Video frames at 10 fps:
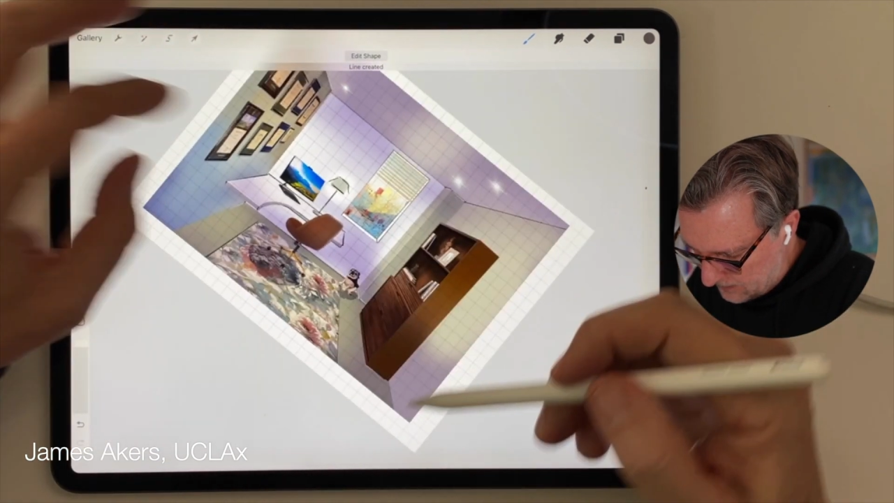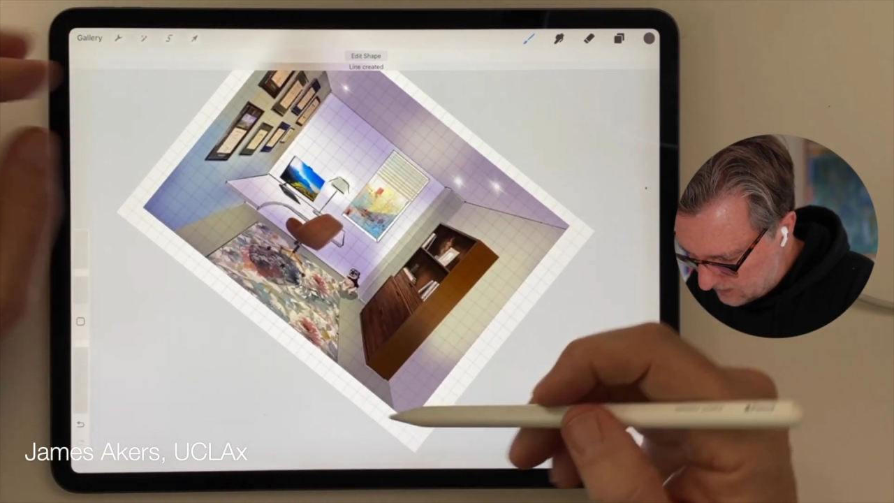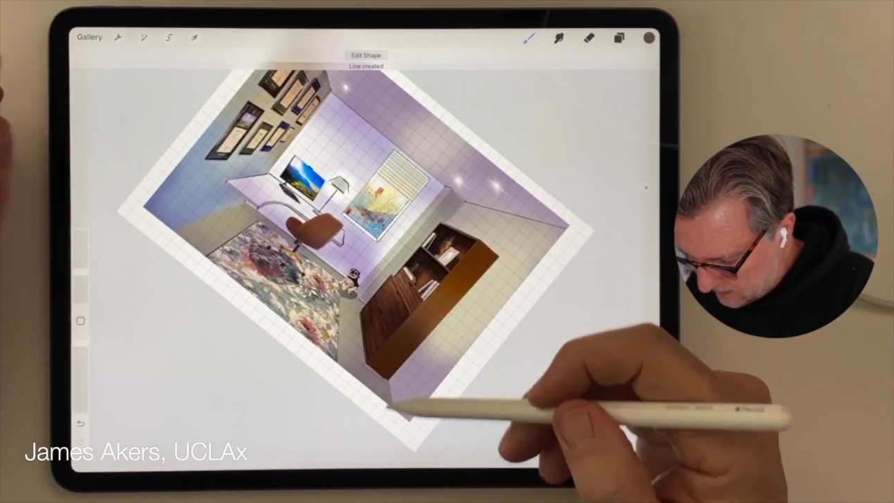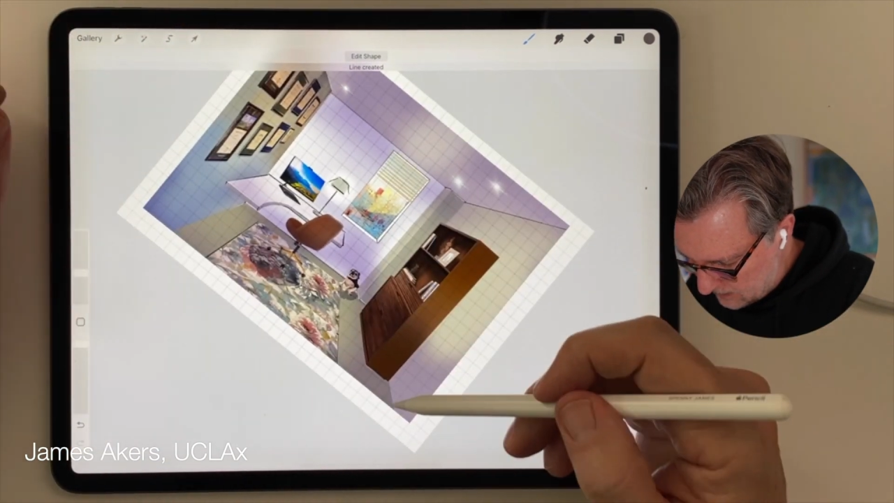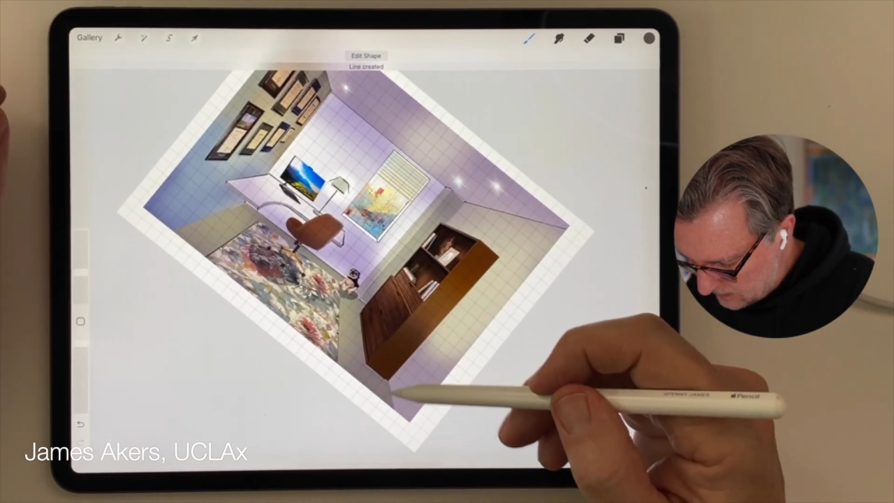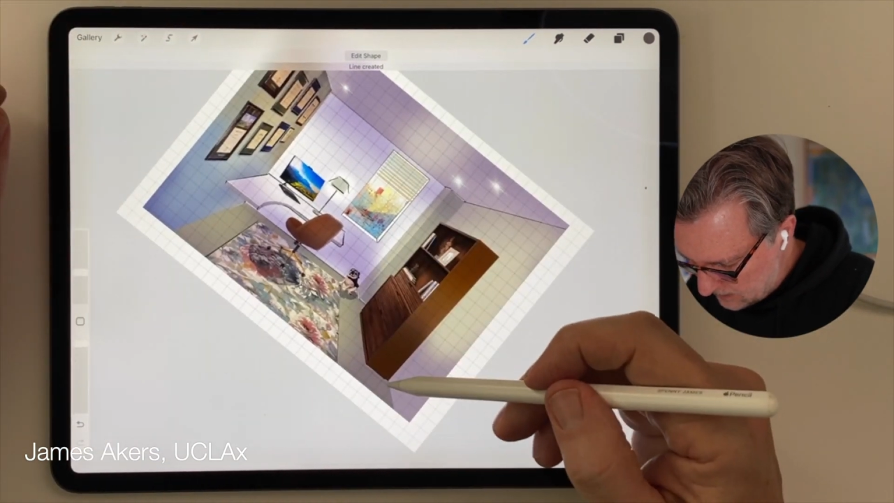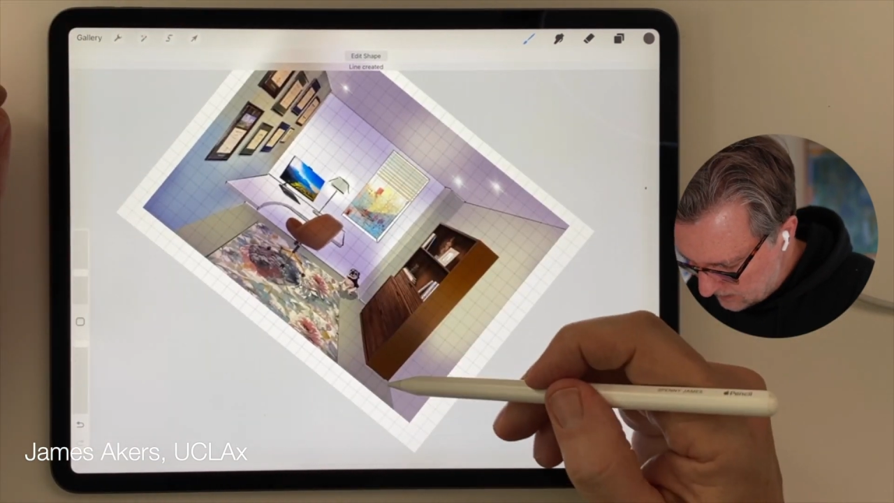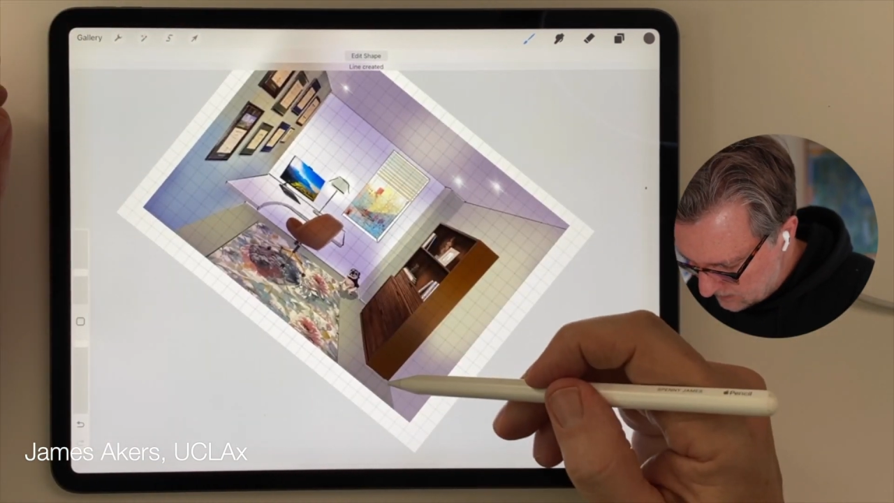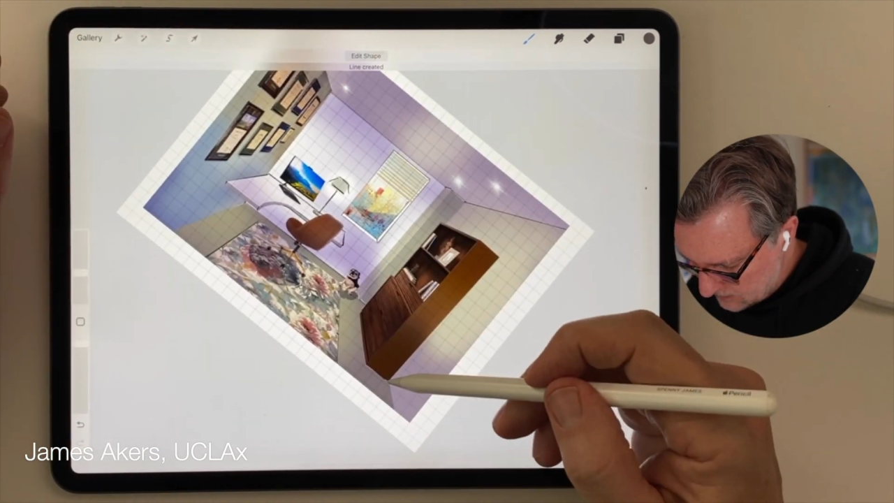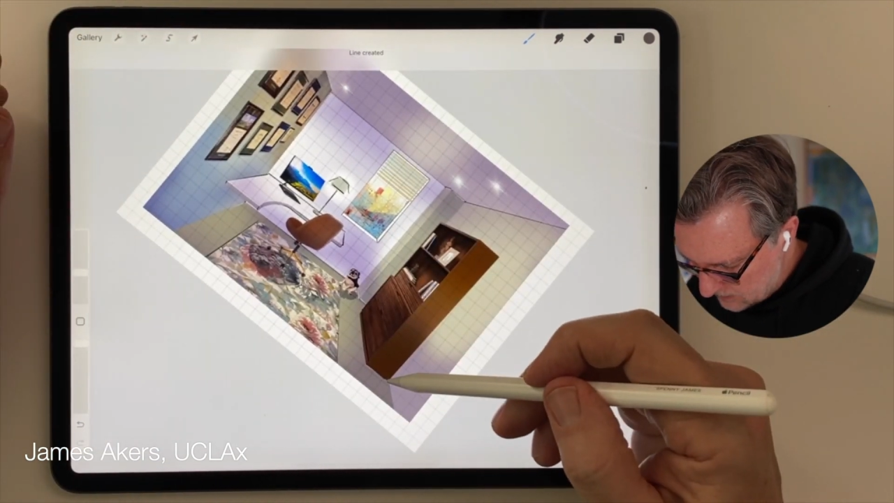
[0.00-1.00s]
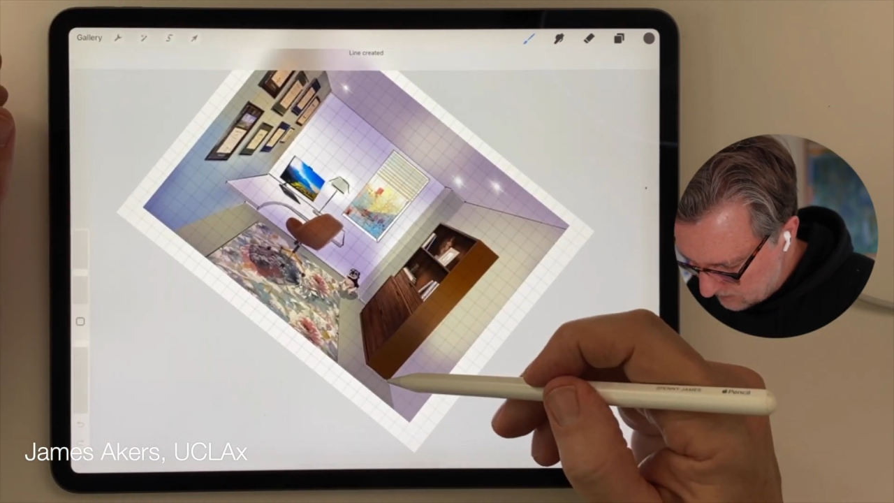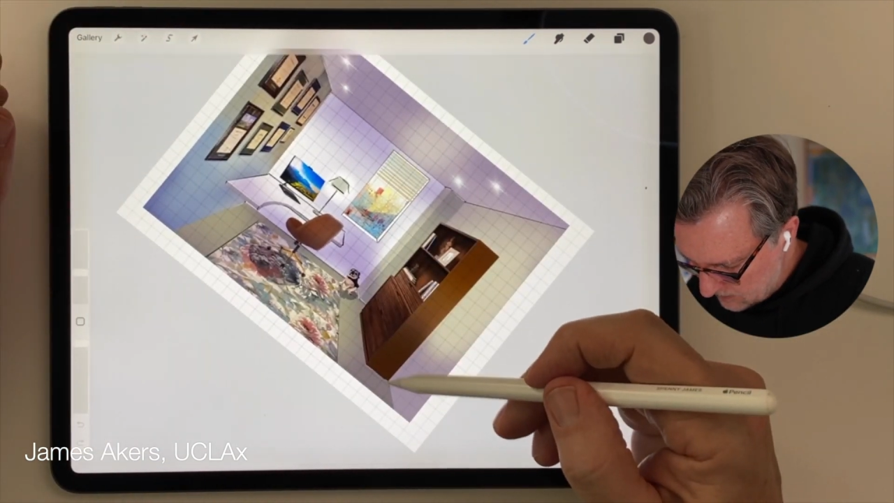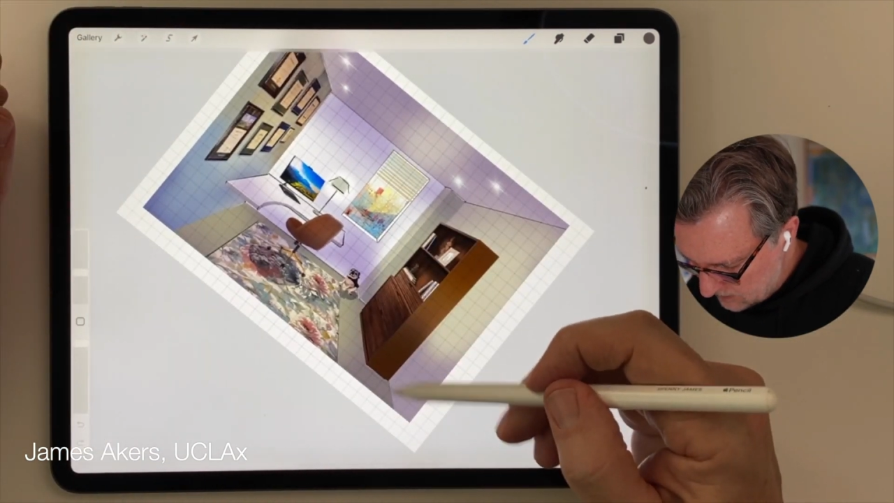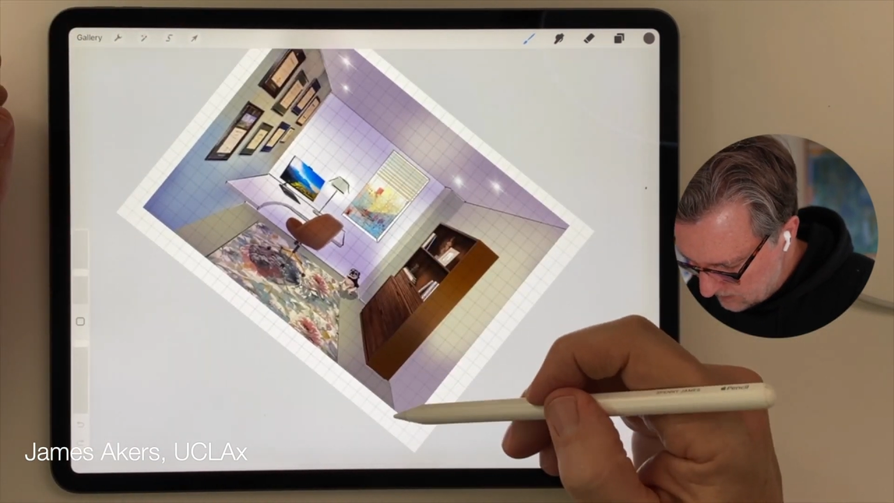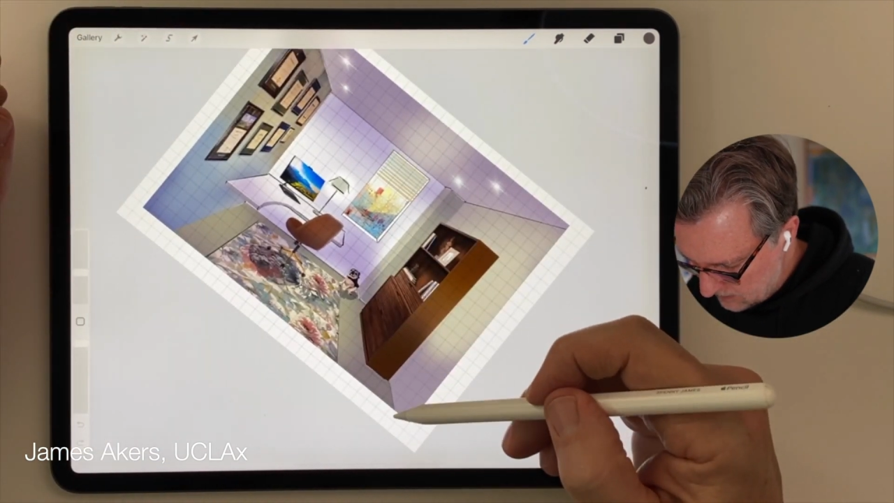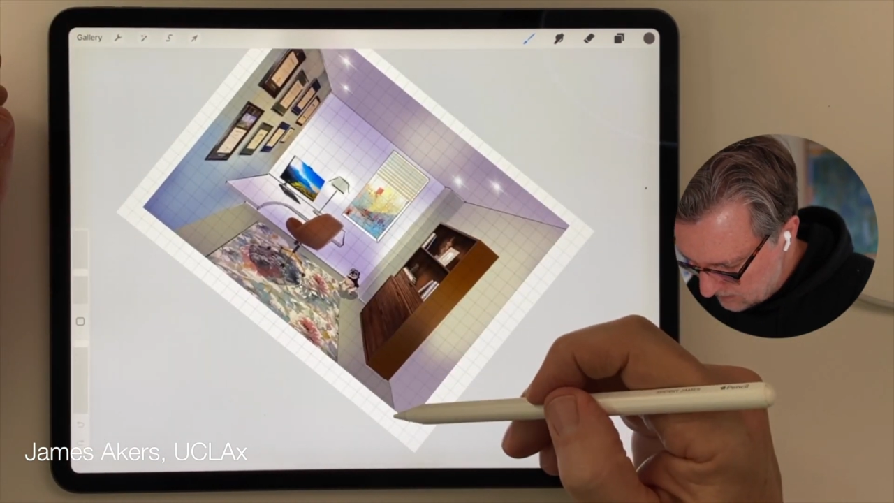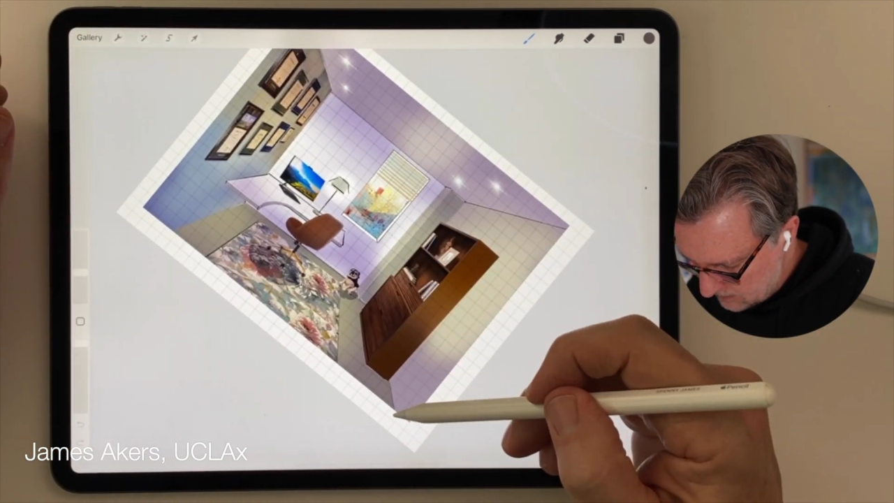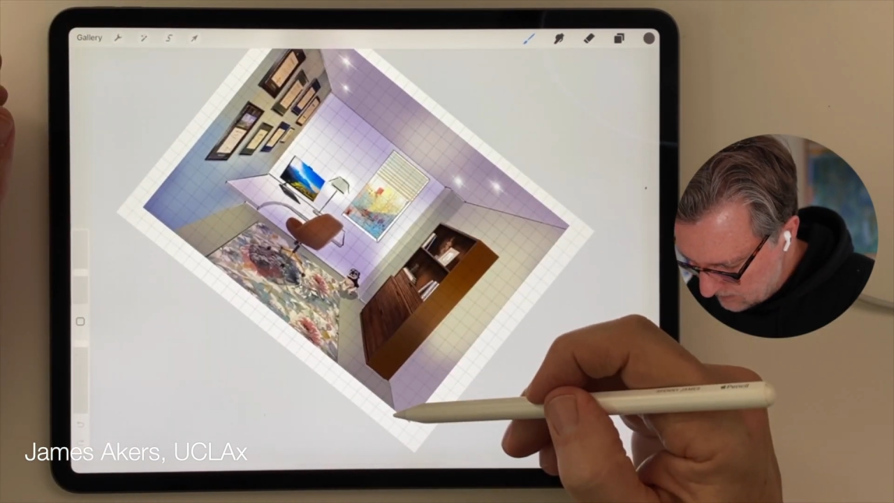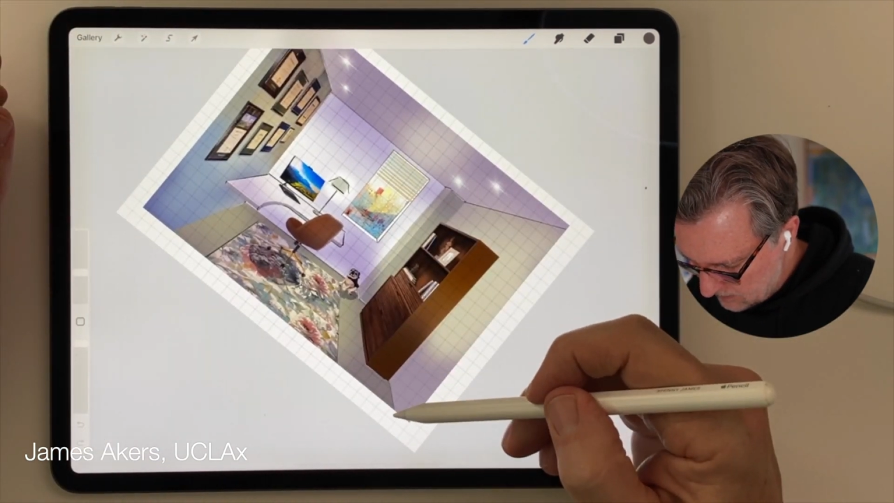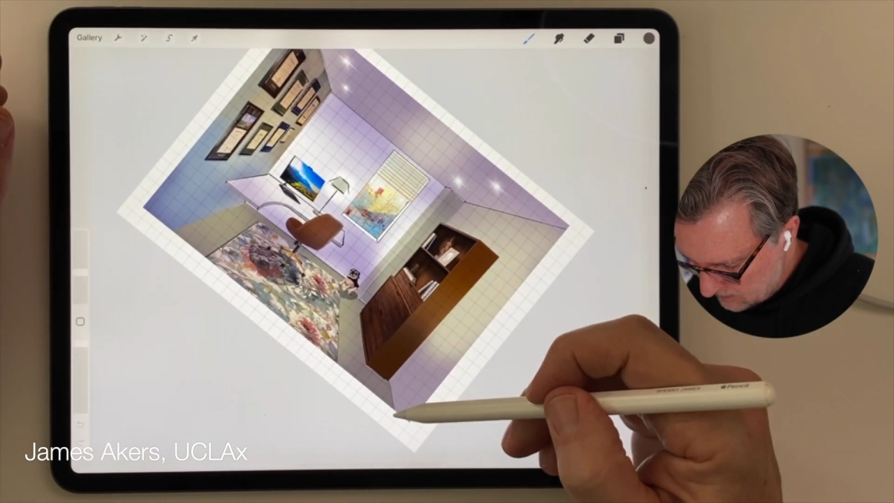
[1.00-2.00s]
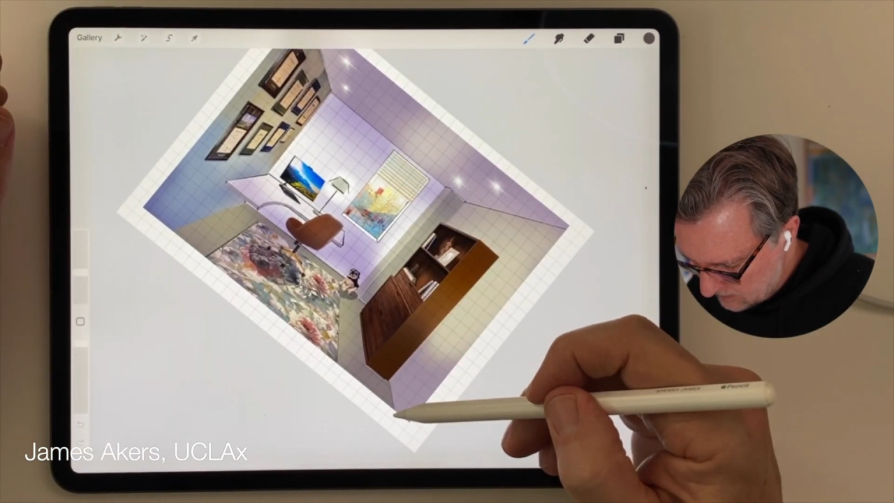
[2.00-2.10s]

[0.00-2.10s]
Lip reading: And let's add one here.